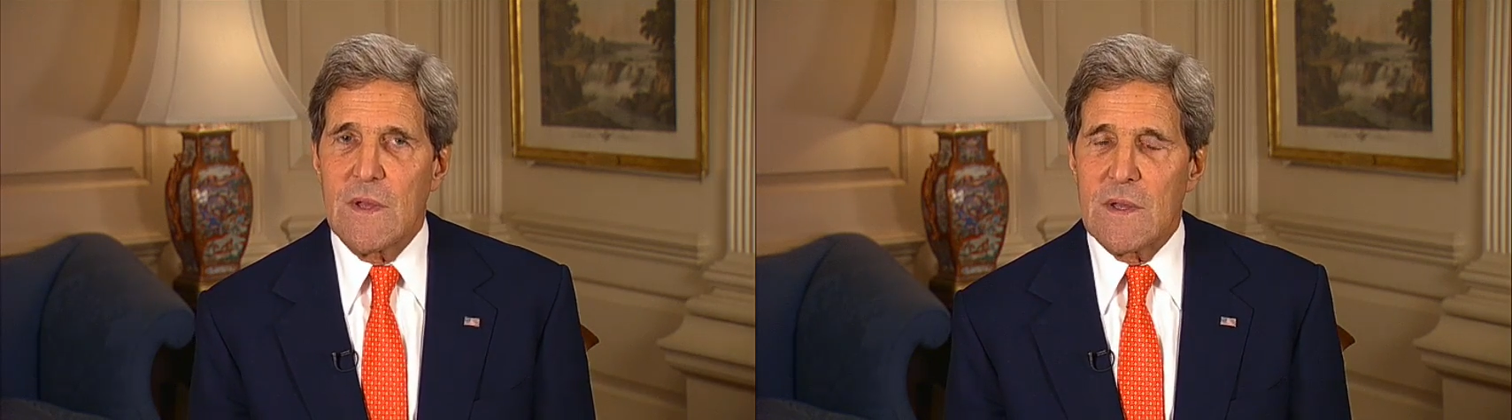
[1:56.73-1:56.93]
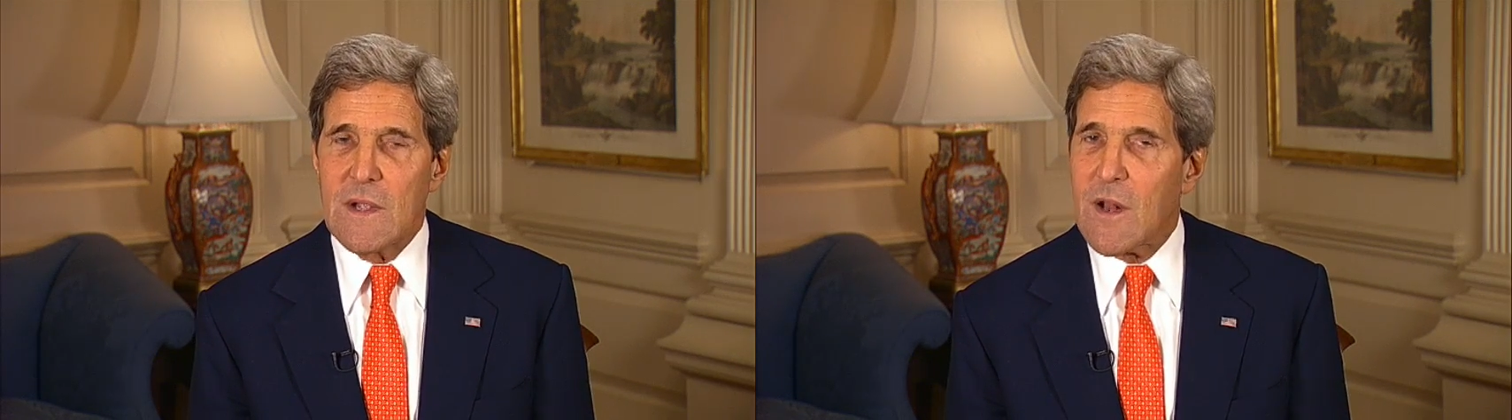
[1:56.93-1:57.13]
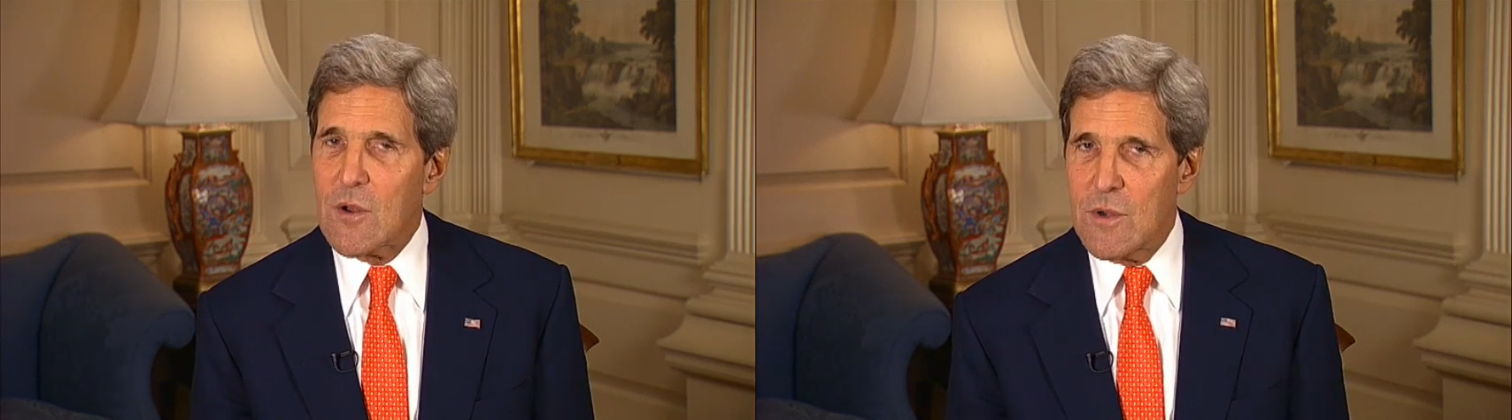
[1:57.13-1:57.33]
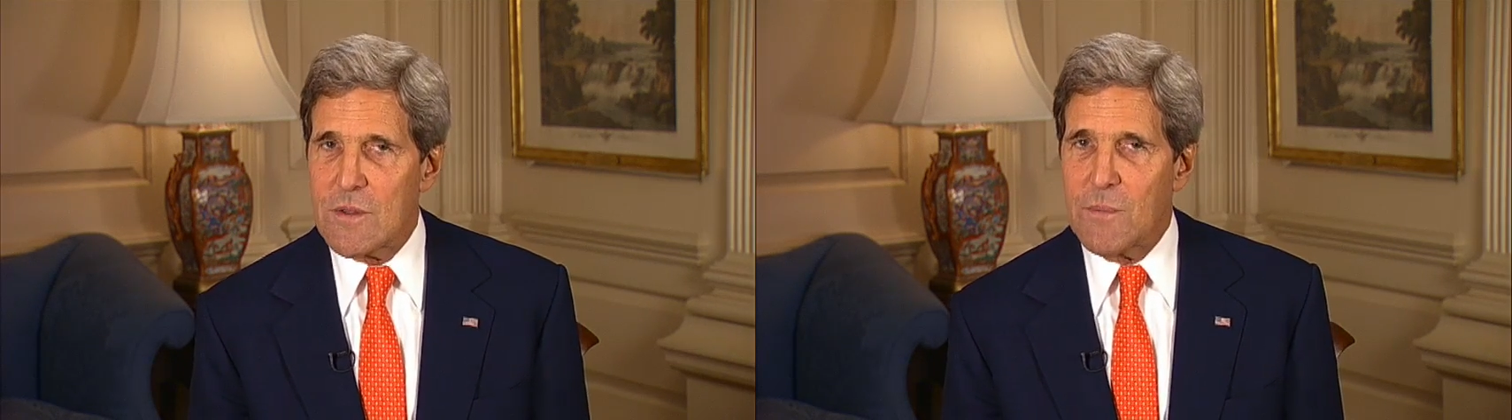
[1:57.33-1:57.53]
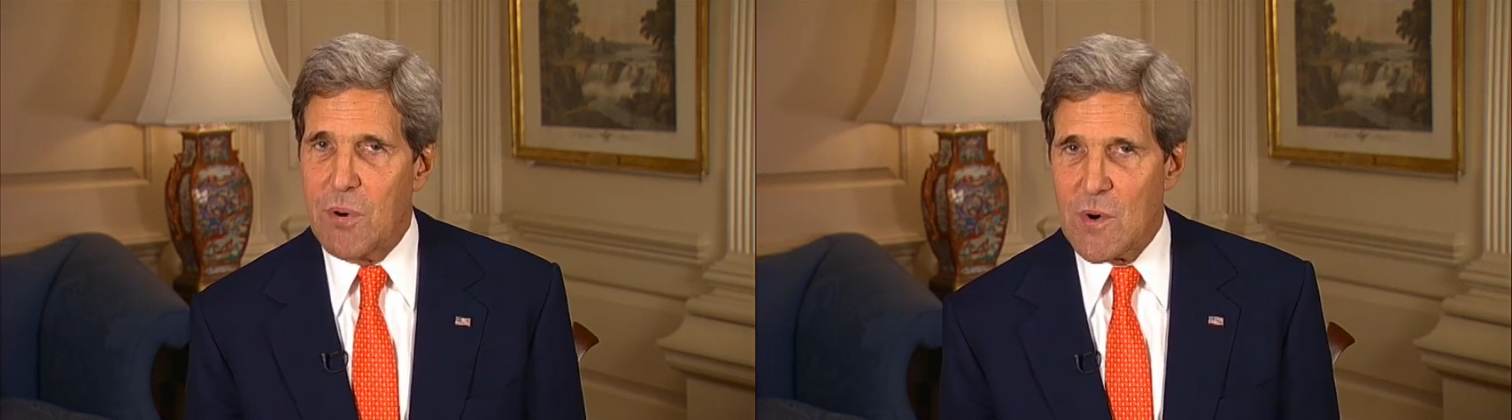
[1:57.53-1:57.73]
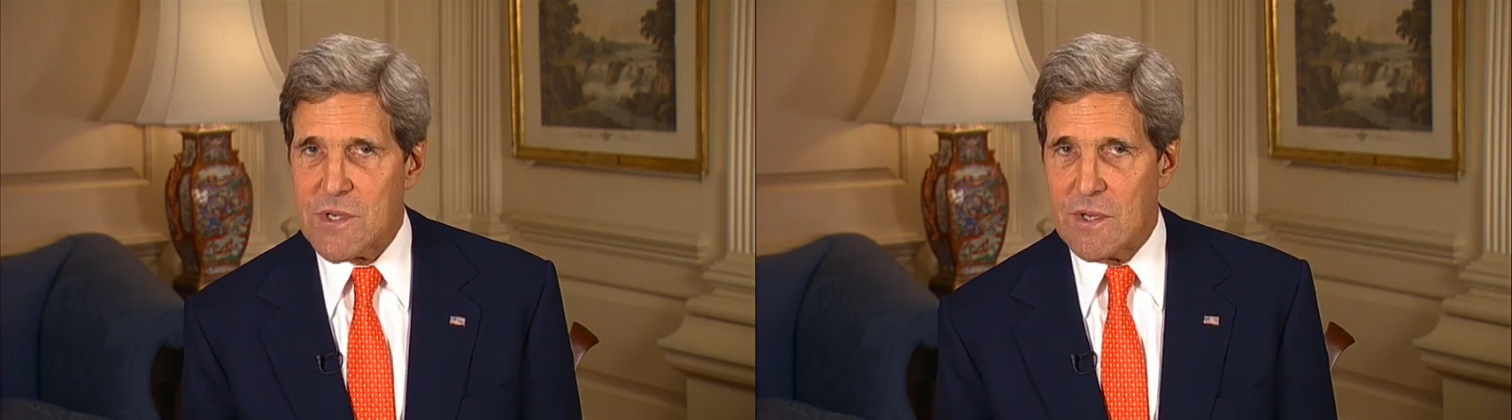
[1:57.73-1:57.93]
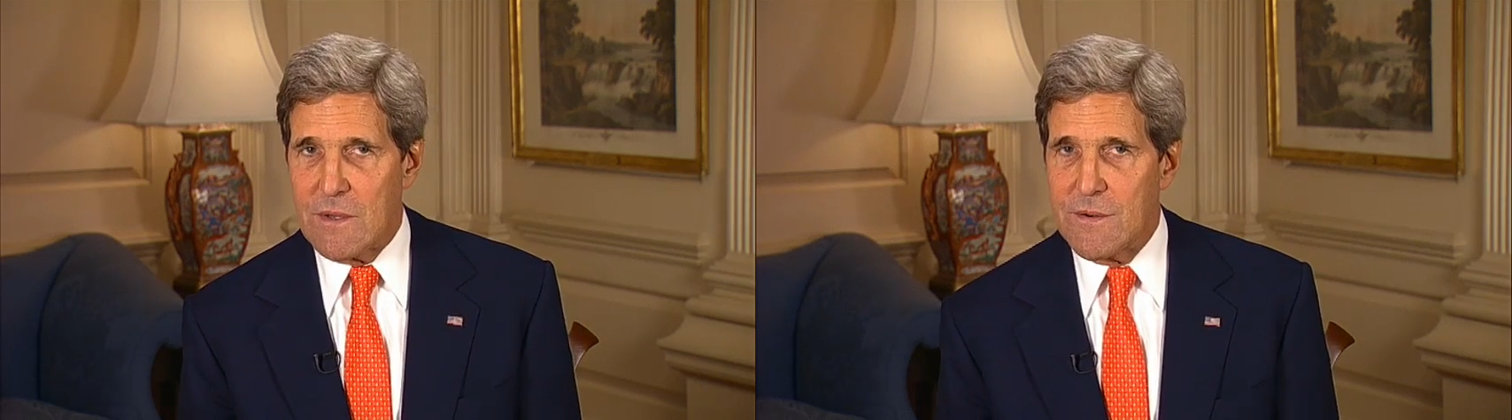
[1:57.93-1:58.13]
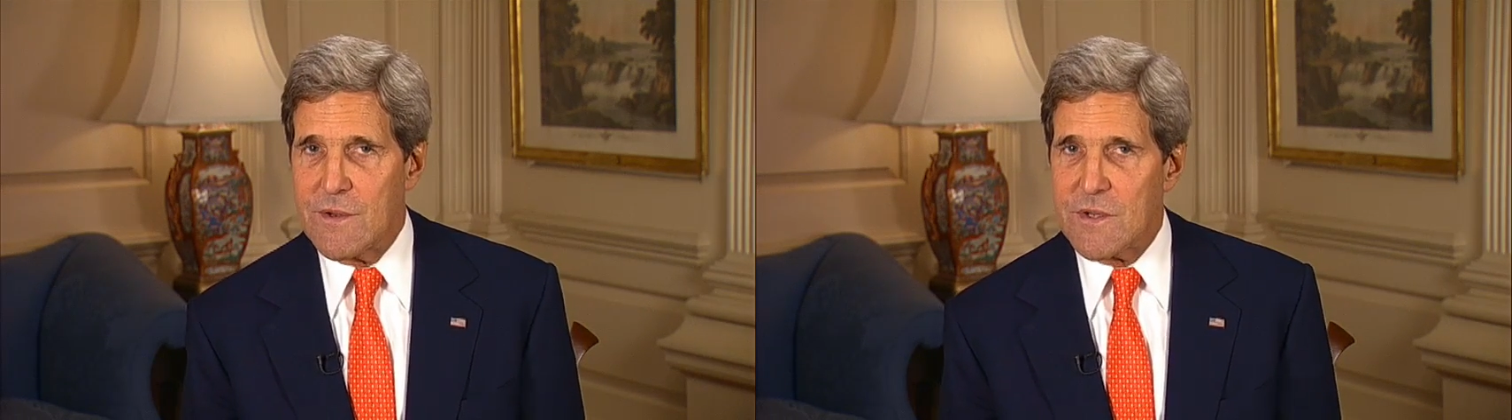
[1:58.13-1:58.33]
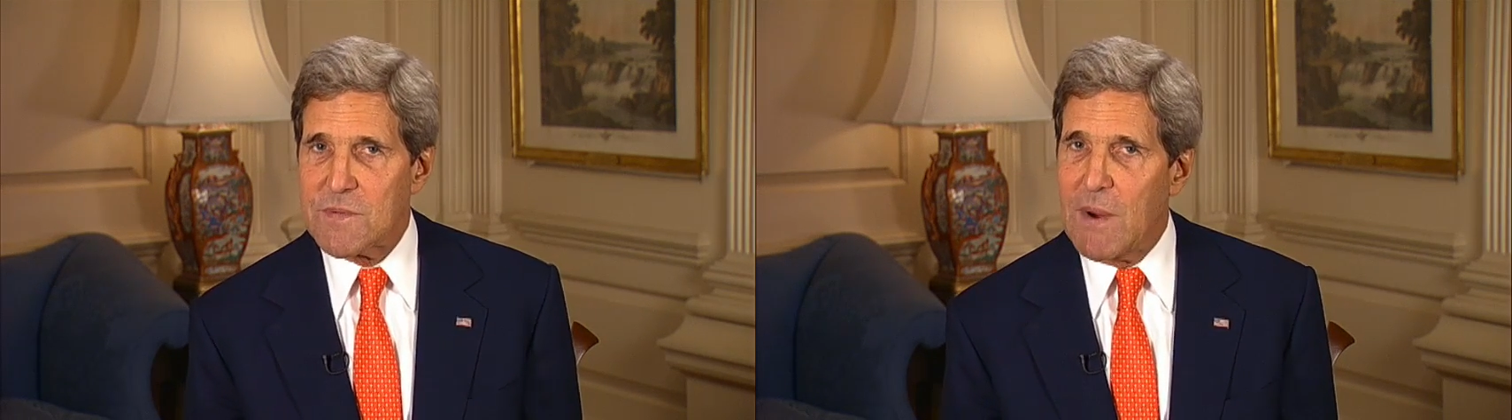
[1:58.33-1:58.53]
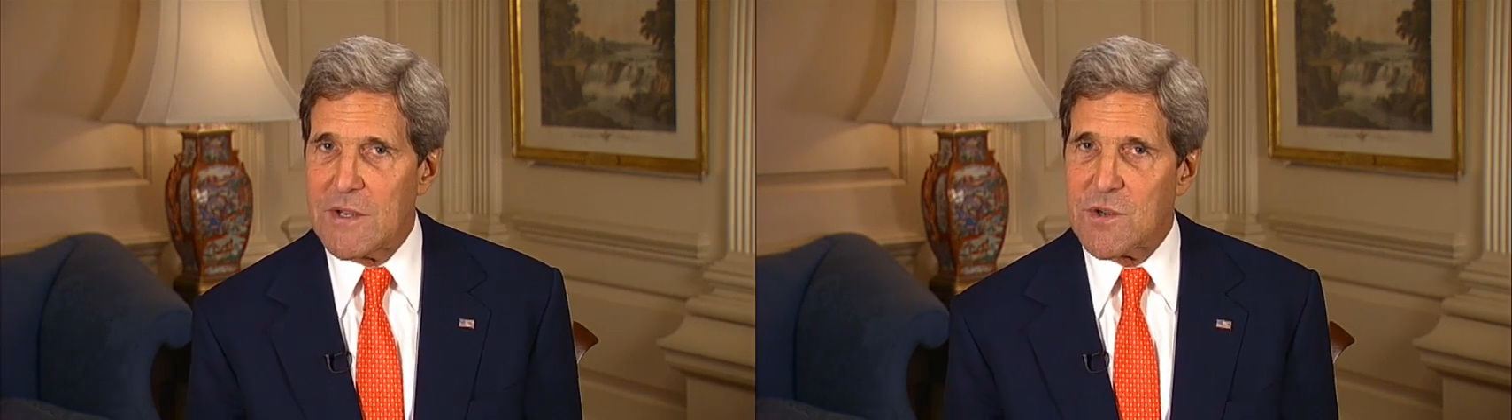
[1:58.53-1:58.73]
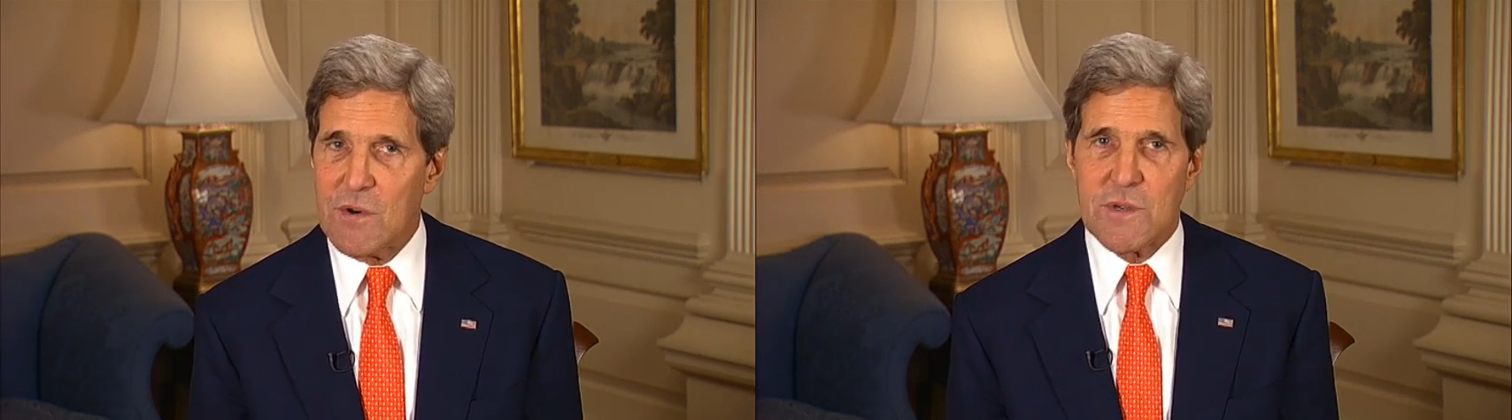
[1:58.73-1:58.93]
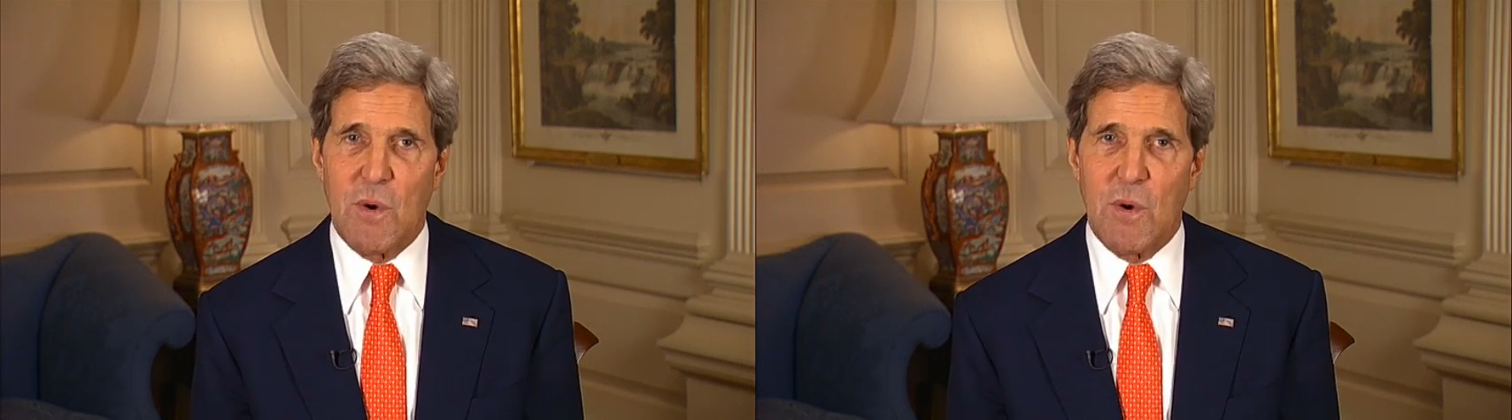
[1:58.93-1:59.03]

include the porcelain used by George